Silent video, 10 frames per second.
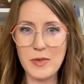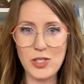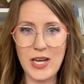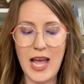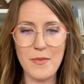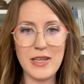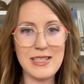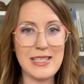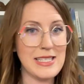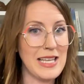
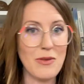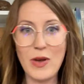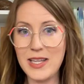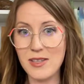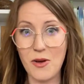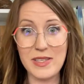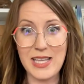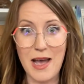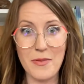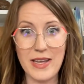happens the same way it's always
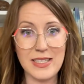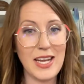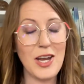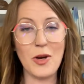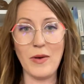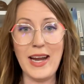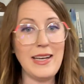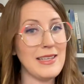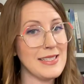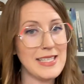happened,
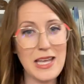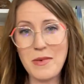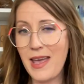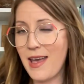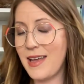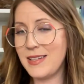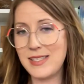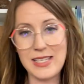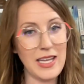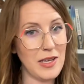right? Same hand,
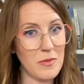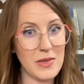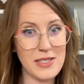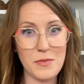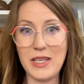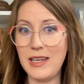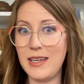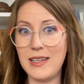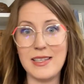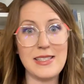same
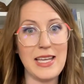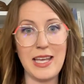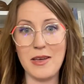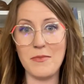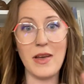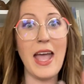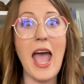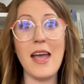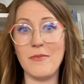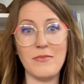speed, same
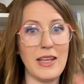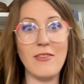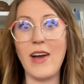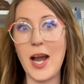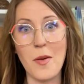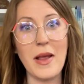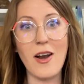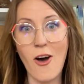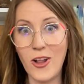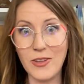environment,
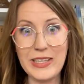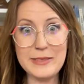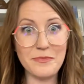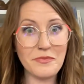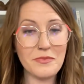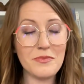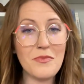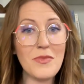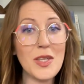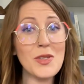all of it.
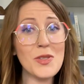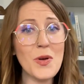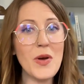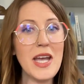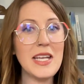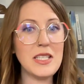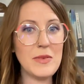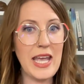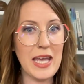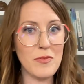So to
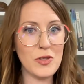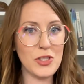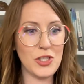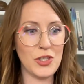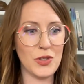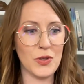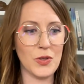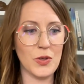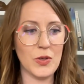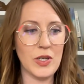be able
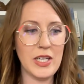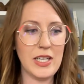to